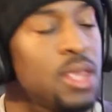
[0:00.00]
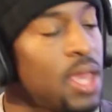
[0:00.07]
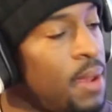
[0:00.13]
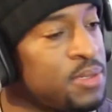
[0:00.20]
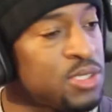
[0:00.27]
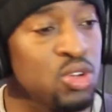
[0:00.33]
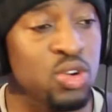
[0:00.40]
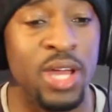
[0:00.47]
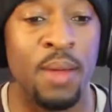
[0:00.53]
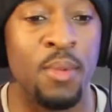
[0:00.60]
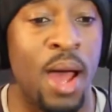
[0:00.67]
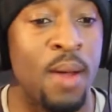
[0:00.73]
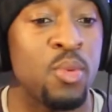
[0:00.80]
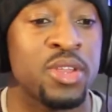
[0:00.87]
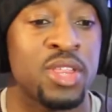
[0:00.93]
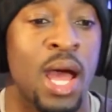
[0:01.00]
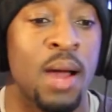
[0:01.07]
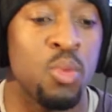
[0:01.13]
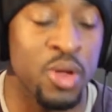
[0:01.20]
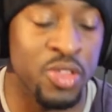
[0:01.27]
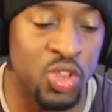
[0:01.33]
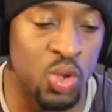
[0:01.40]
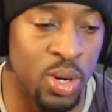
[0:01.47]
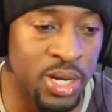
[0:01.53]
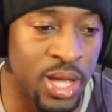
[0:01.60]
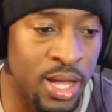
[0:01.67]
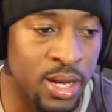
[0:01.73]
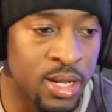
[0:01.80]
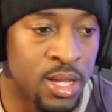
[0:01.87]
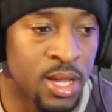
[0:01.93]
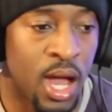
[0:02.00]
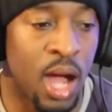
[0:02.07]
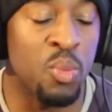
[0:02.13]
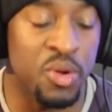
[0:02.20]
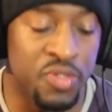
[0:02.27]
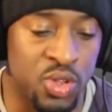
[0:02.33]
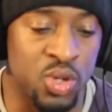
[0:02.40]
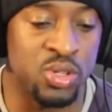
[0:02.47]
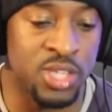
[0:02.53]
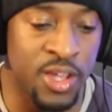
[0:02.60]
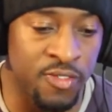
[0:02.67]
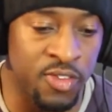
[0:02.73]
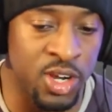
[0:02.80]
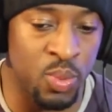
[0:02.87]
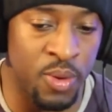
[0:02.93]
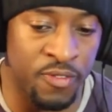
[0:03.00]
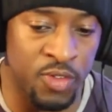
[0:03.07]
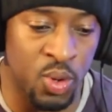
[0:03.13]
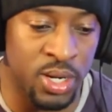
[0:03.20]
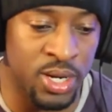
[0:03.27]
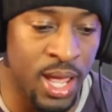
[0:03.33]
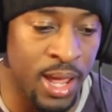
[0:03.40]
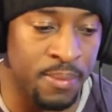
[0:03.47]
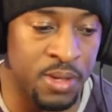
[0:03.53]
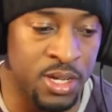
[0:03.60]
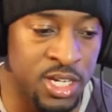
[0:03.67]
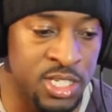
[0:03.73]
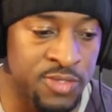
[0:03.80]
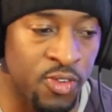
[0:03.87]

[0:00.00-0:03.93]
Absolutely, I'm with you on that. I'm with you, definitely with you on that. Because